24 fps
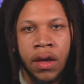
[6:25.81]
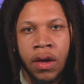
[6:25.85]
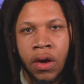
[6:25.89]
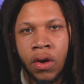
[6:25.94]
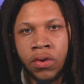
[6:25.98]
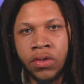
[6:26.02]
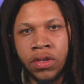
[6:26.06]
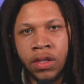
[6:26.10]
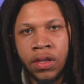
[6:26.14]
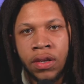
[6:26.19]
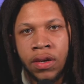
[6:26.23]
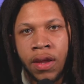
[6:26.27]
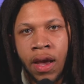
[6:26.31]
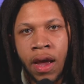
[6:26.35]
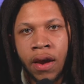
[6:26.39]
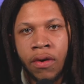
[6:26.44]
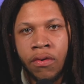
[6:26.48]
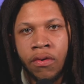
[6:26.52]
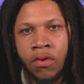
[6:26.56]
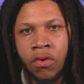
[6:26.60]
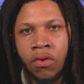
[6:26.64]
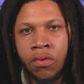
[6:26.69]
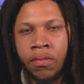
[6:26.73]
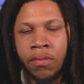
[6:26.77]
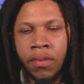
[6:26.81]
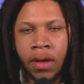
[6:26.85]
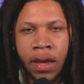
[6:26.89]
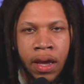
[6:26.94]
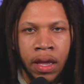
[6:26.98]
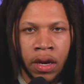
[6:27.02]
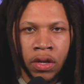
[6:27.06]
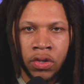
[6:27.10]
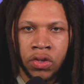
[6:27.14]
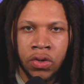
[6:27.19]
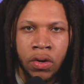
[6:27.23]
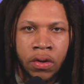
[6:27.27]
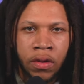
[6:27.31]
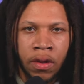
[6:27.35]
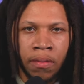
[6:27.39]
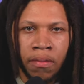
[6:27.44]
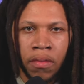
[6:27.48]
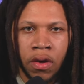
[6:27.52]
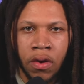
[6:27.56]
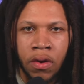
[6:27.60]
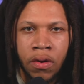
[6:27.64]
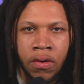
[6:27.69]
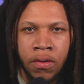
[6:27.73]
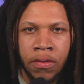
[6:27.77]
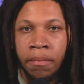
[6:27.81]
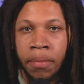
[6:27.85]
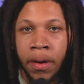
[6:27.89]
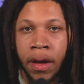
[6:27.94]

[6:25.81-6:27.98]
go to the dining room and enjoy their meal.